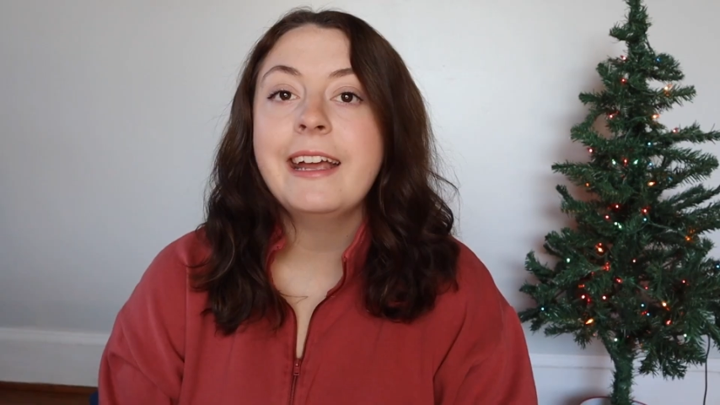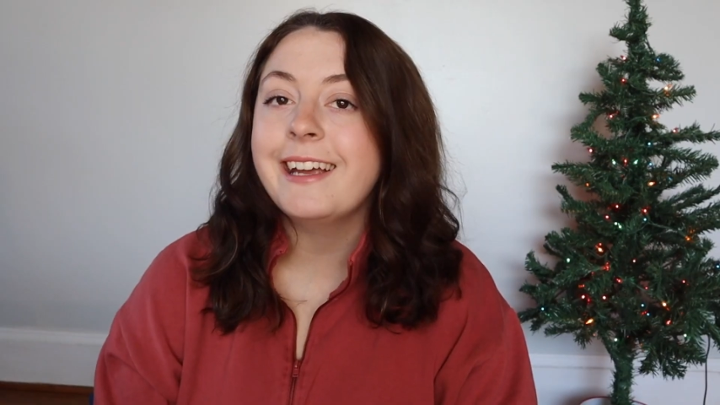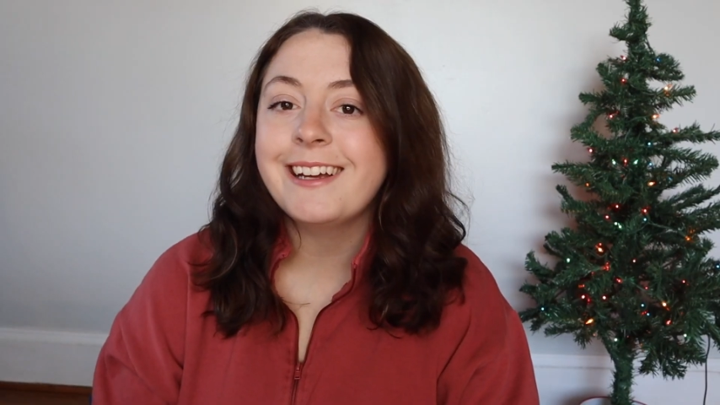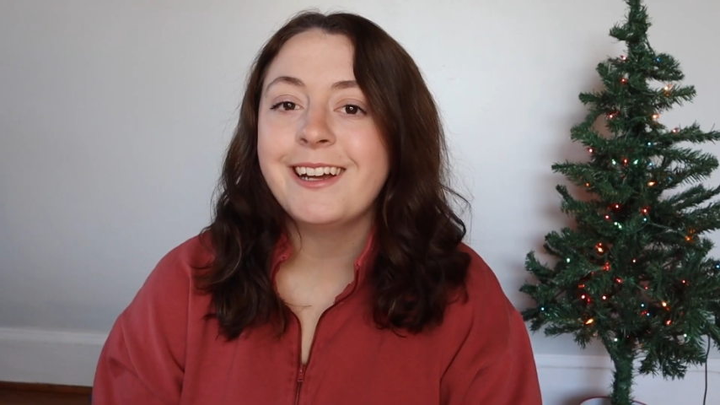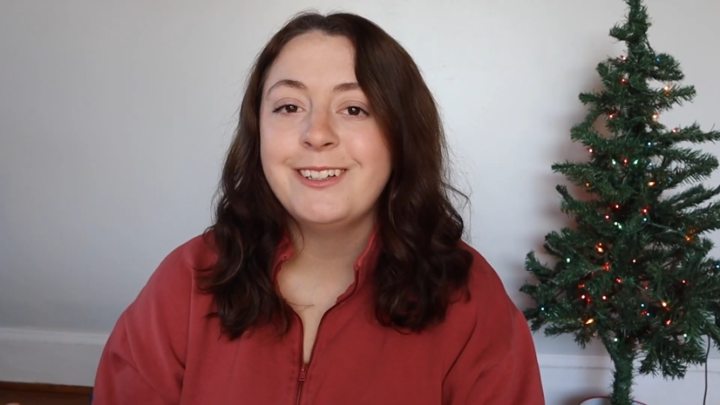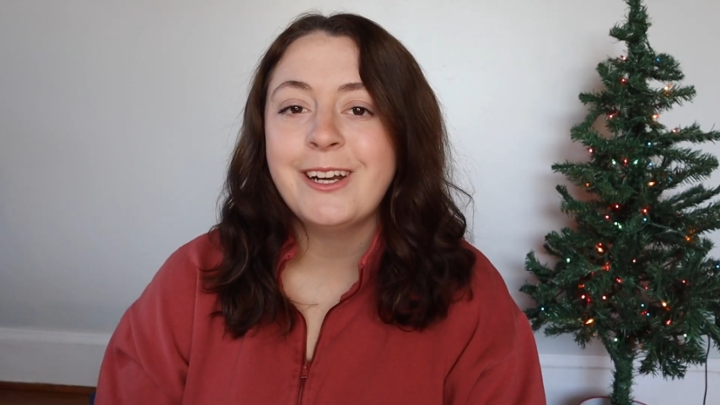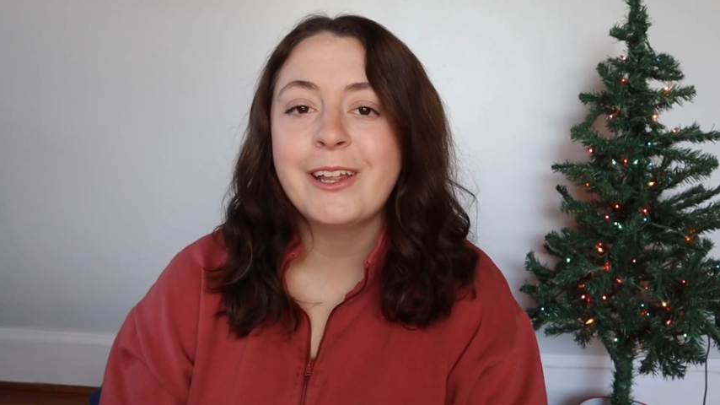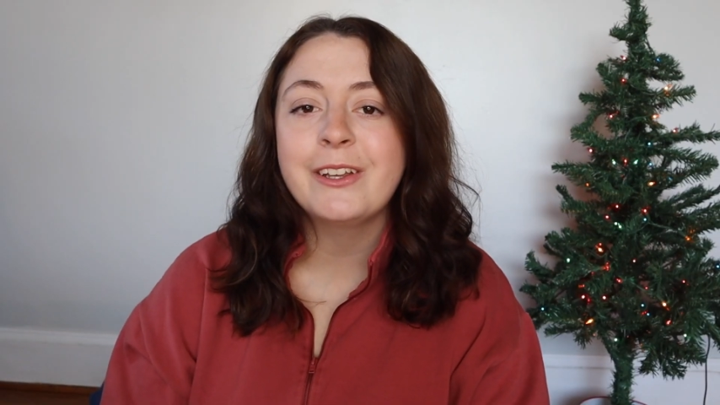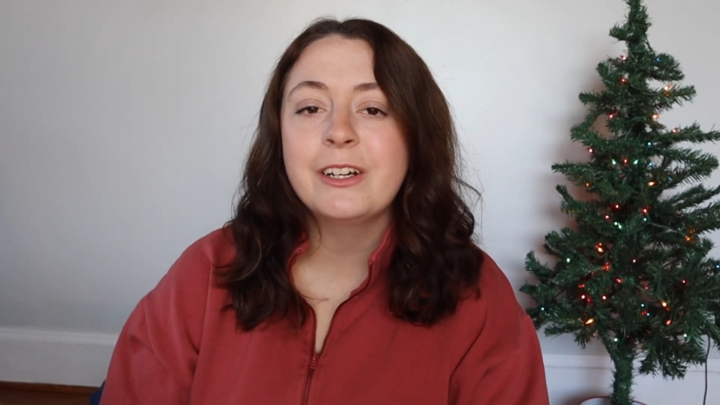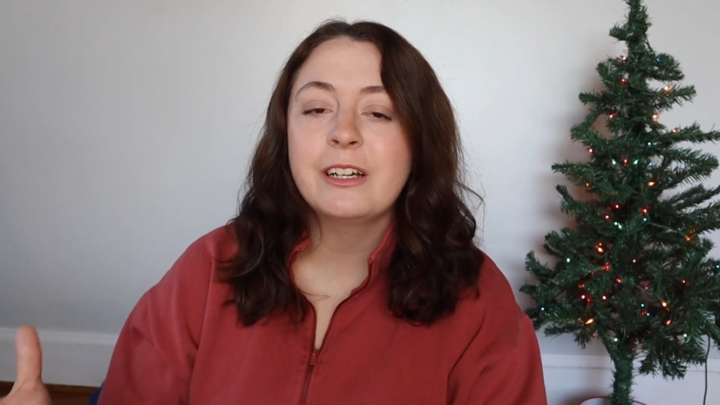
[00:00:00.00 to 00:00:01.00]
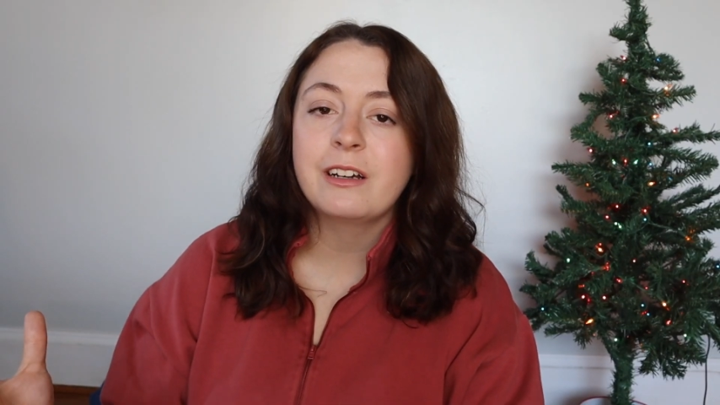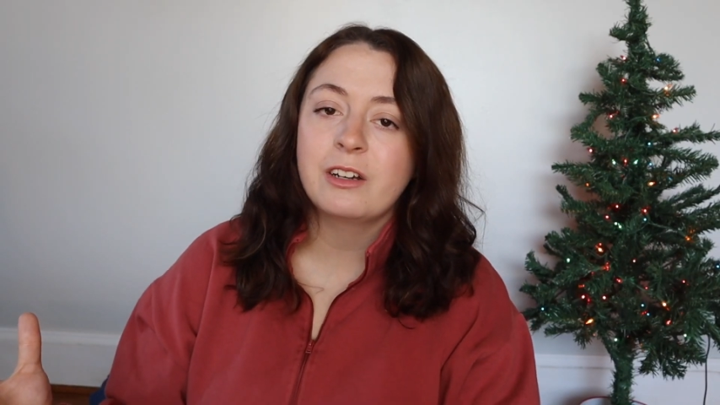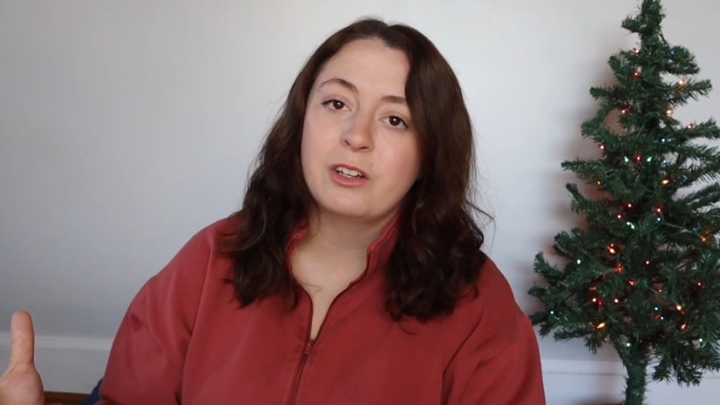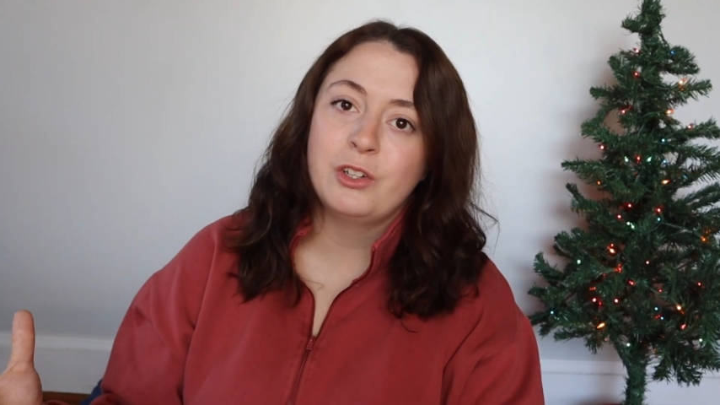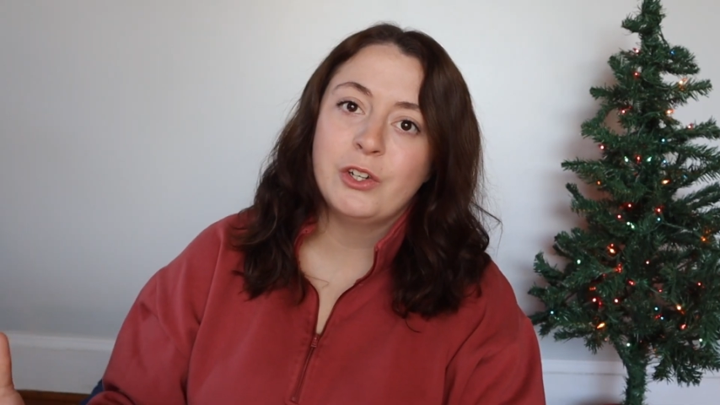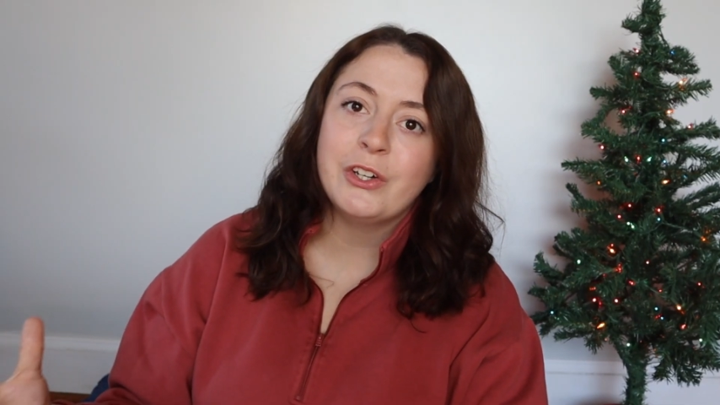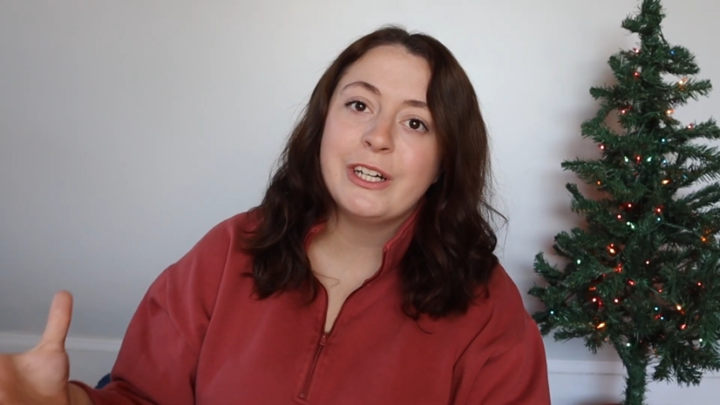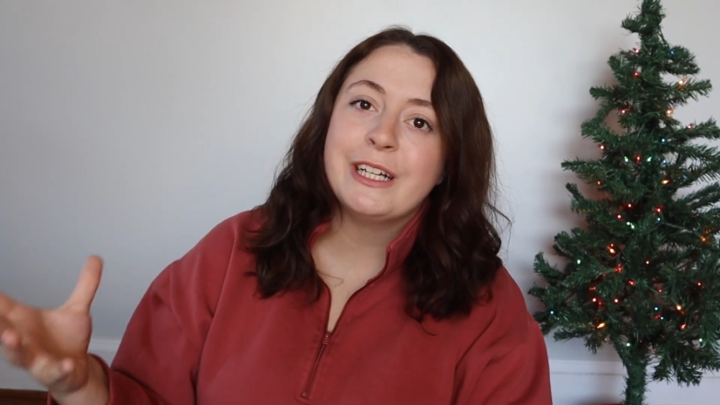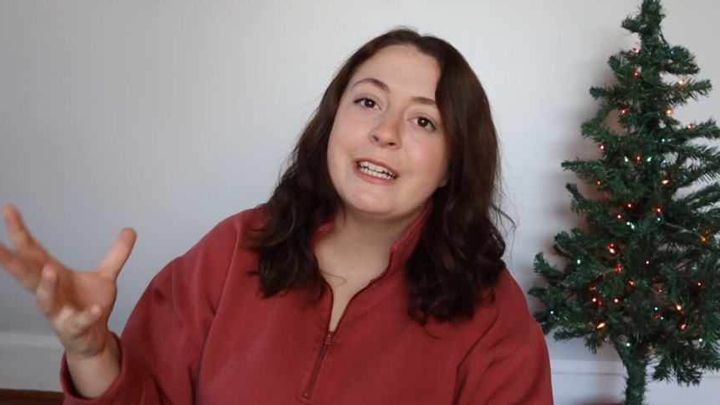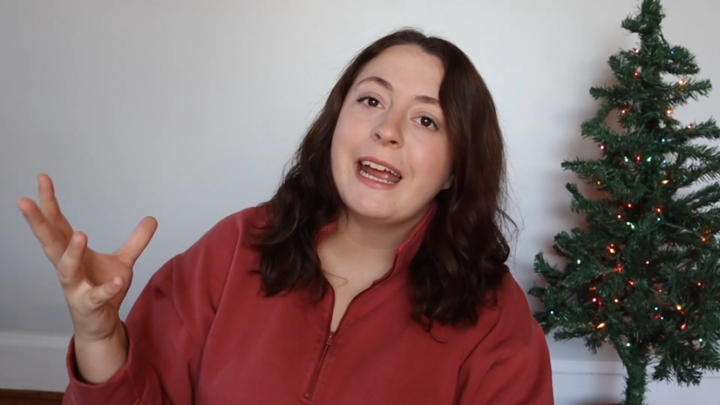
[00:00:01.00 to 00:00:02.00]
Another
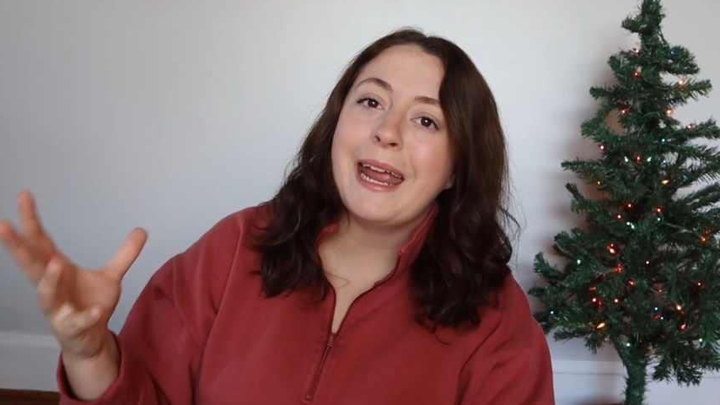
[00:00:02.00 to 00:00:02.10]
good